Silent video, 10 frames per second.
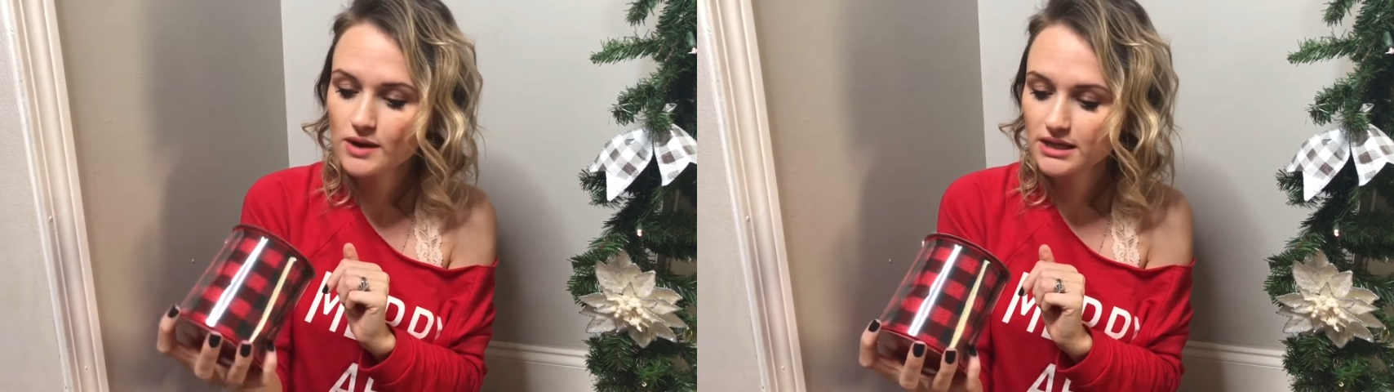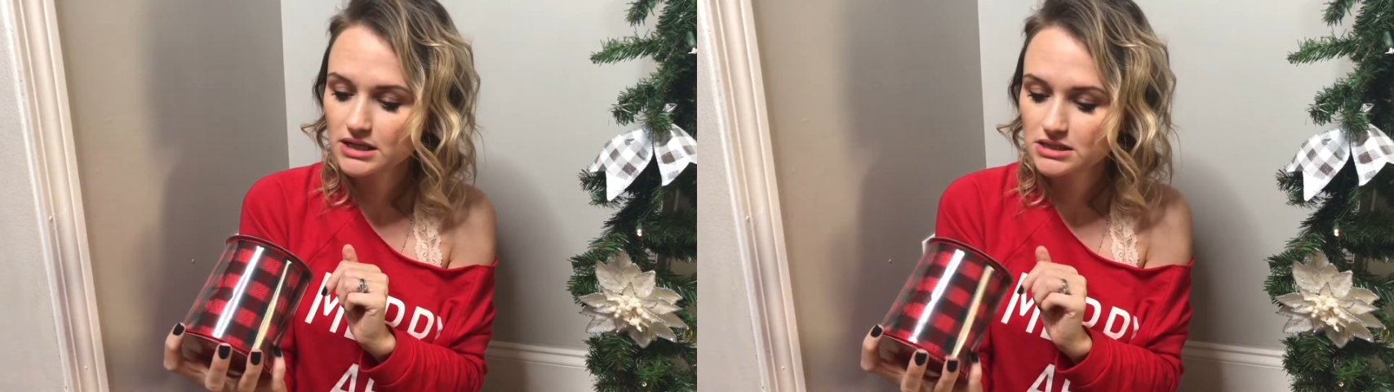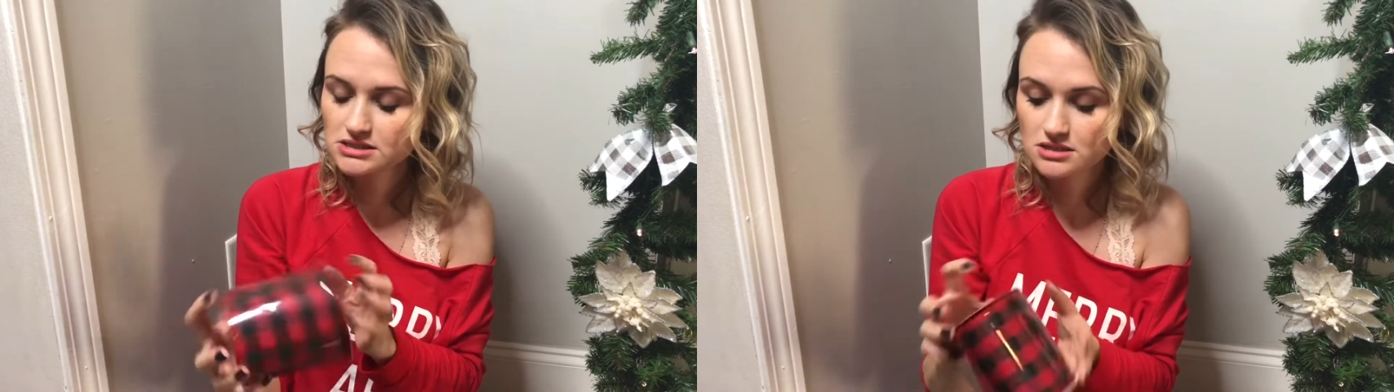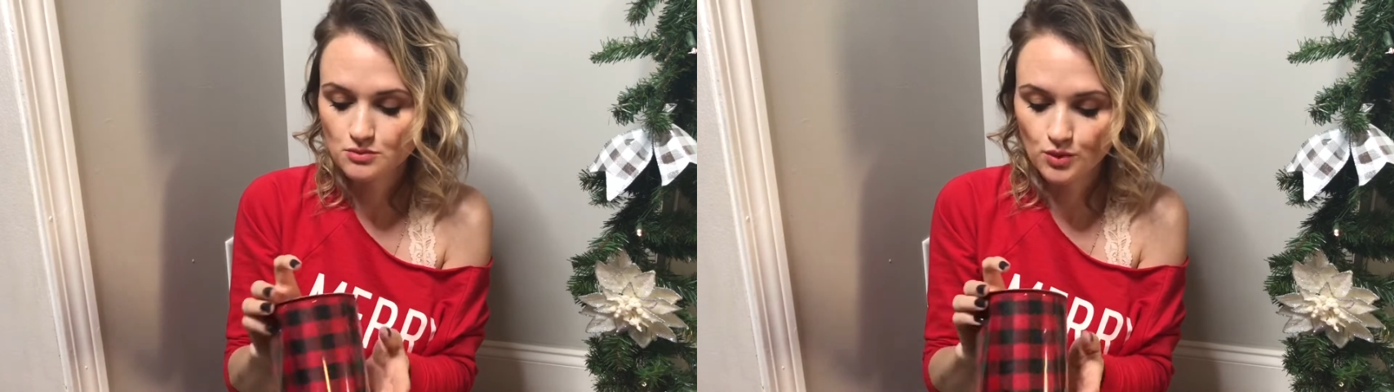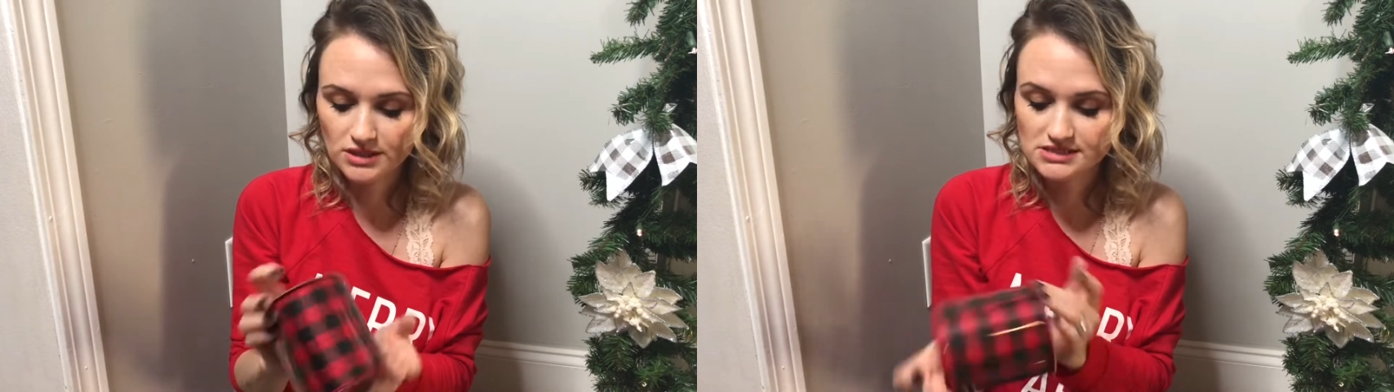and it
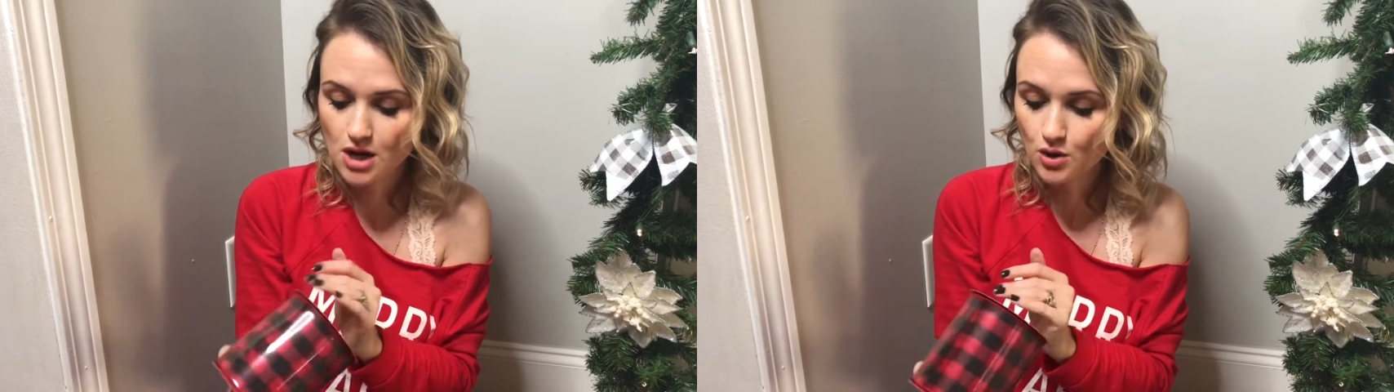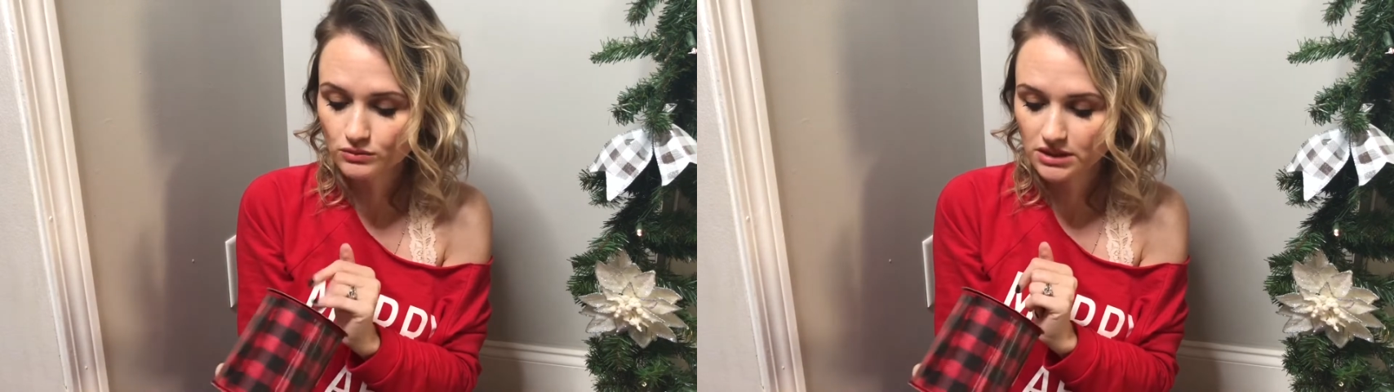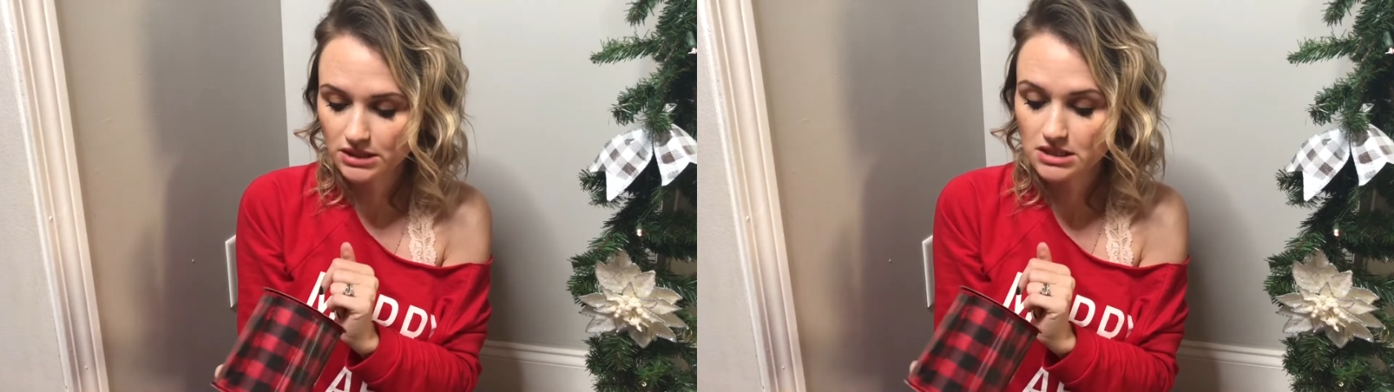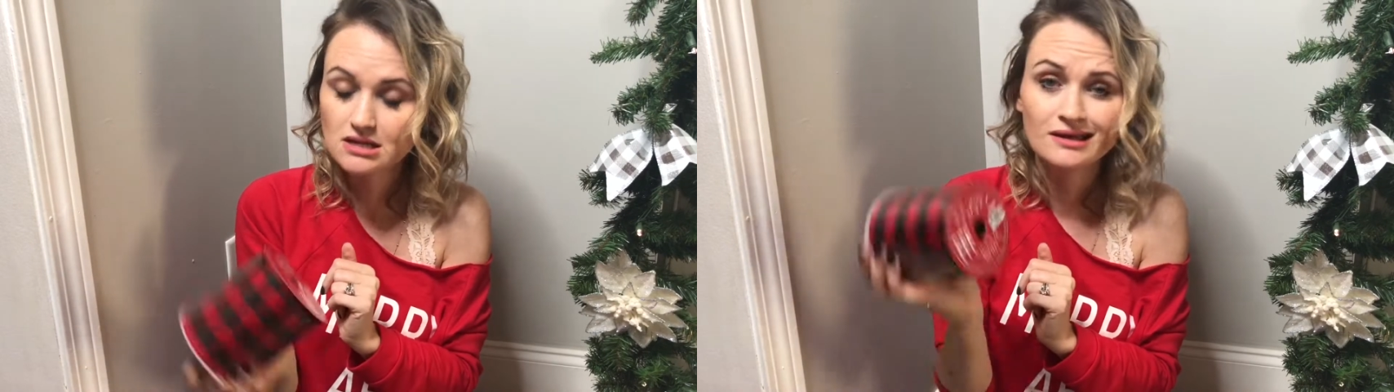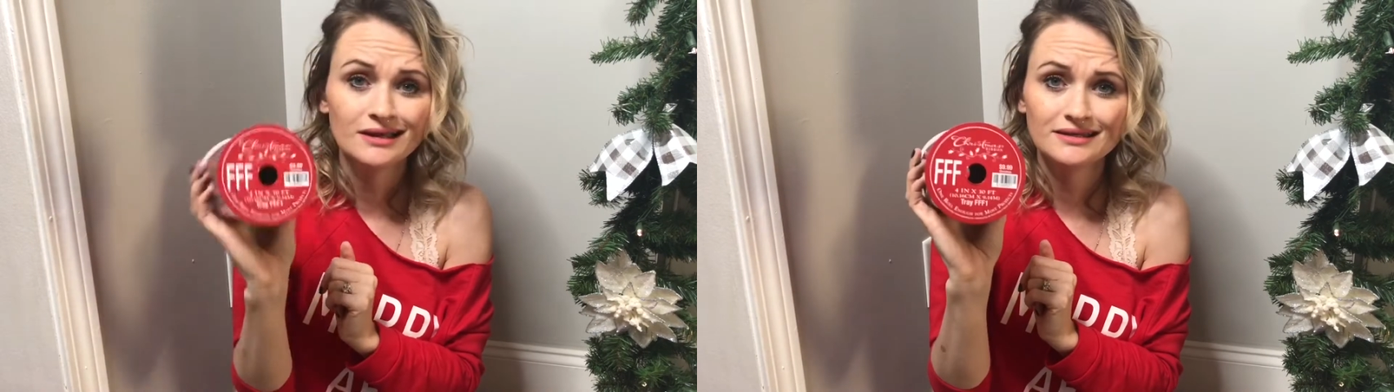was only
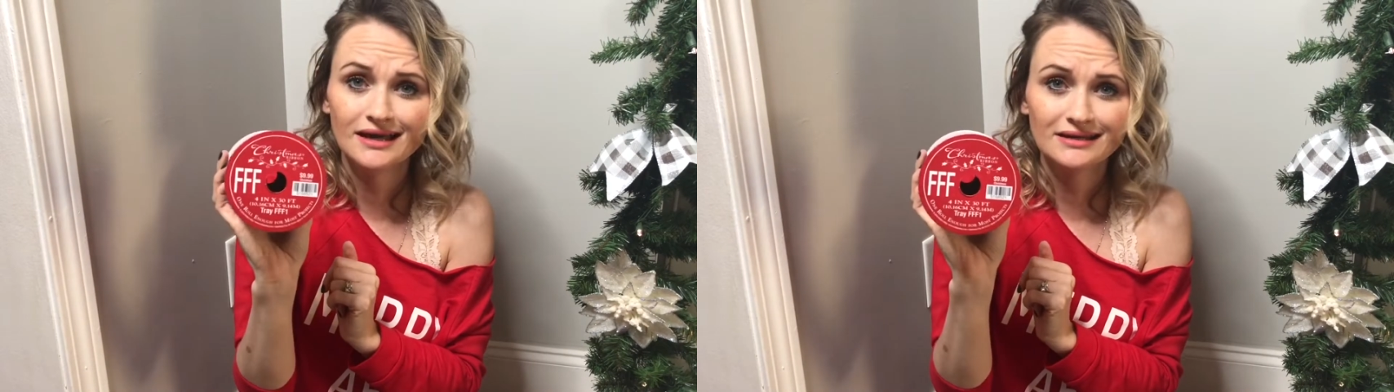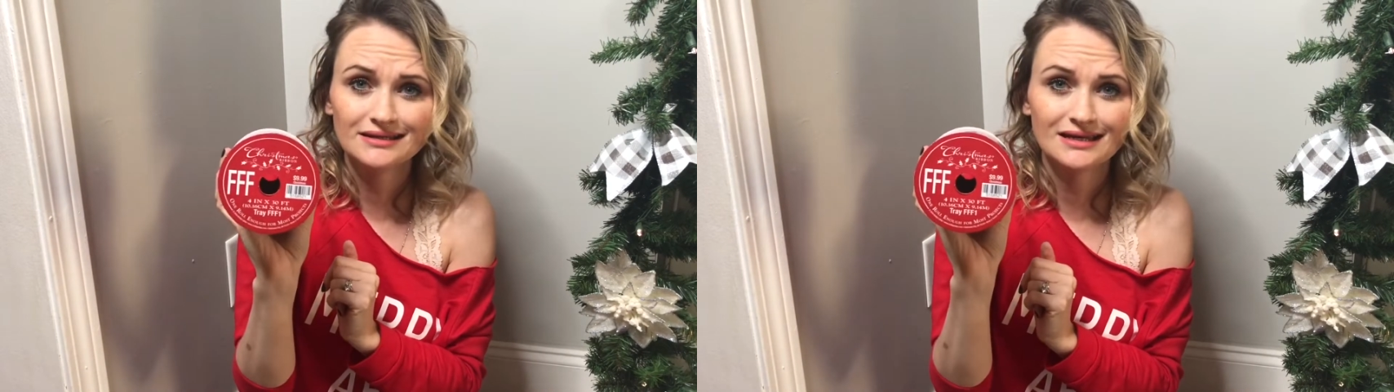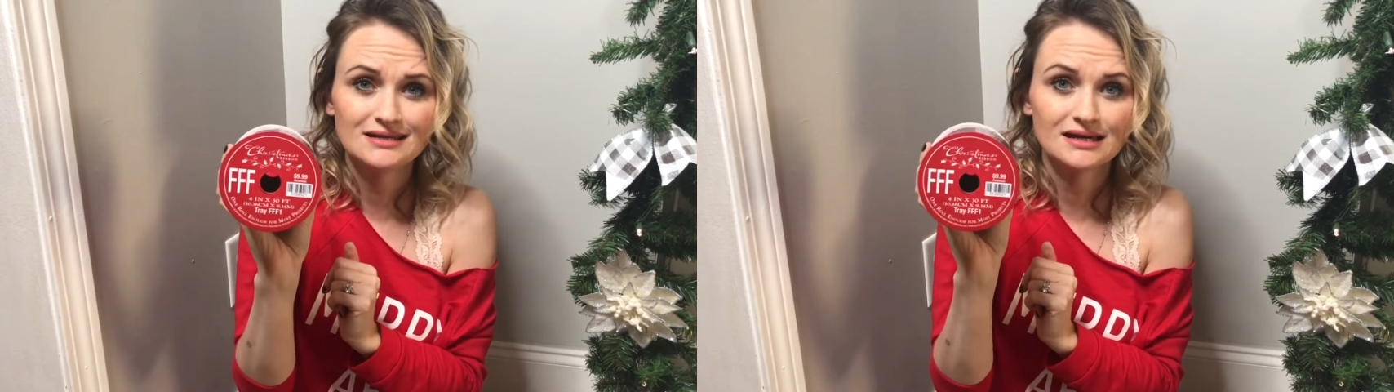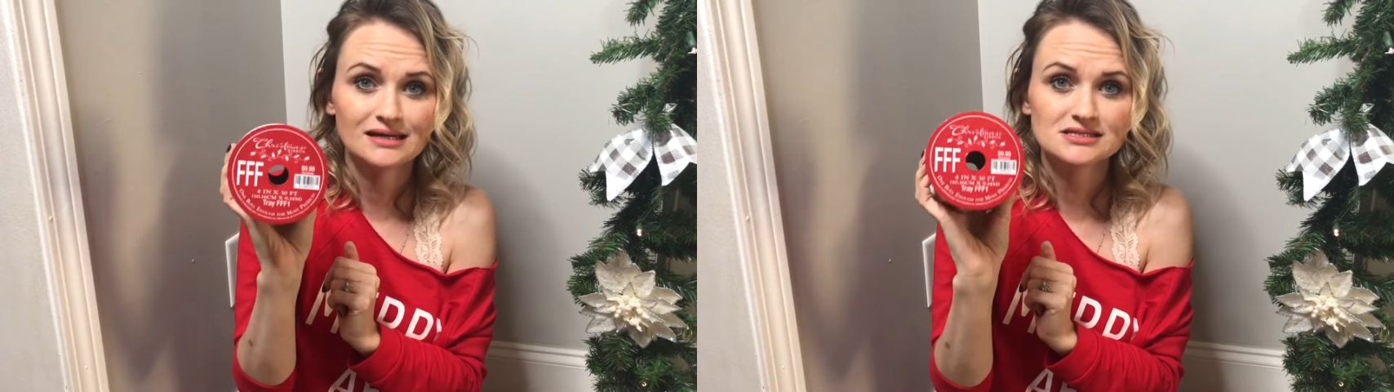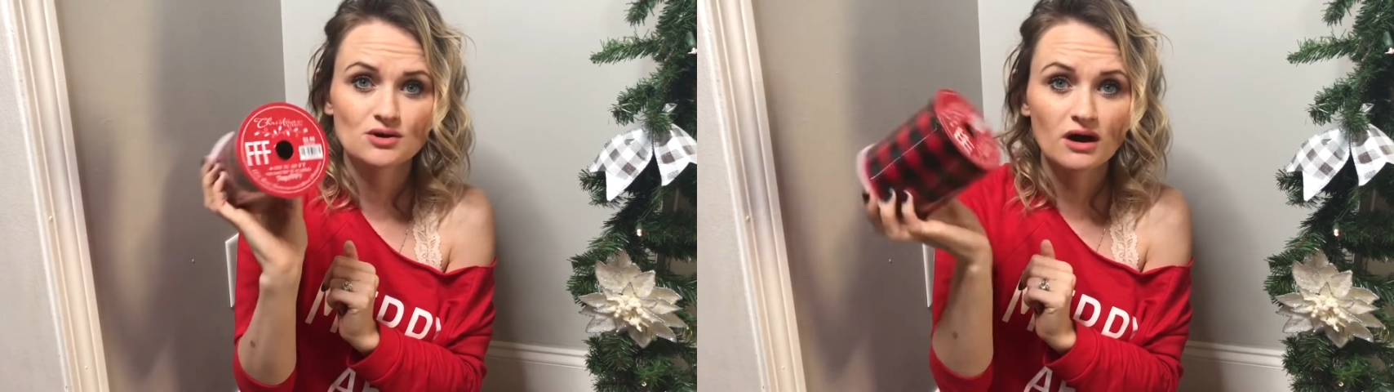
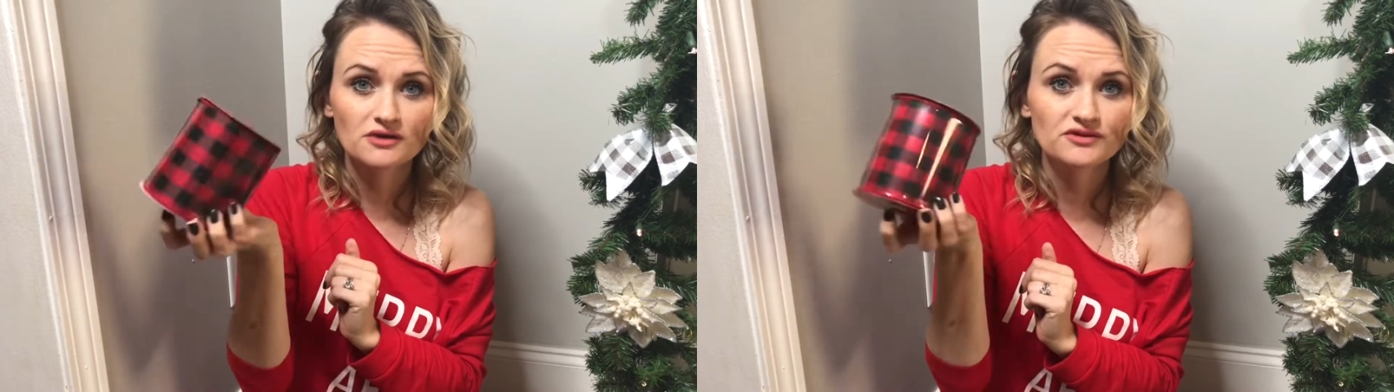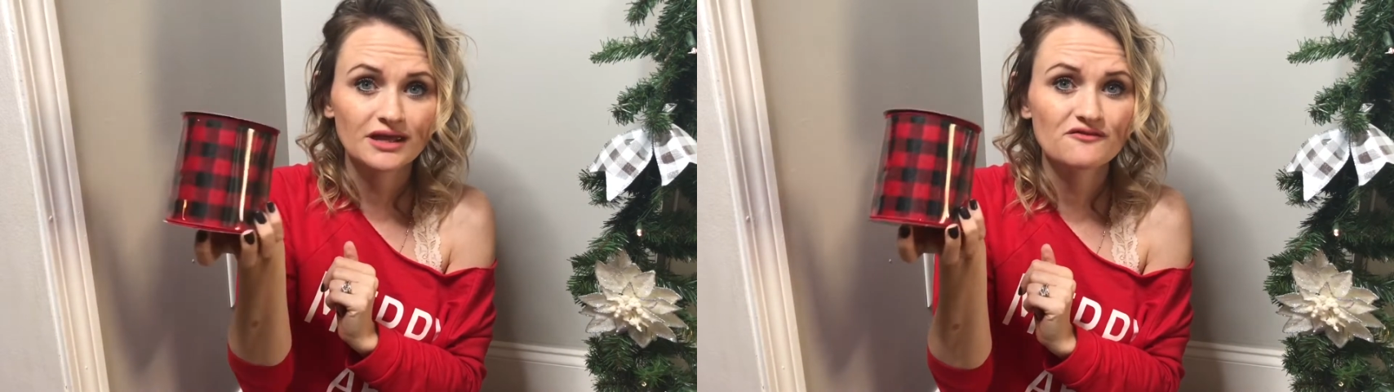$9.99, so I got it for like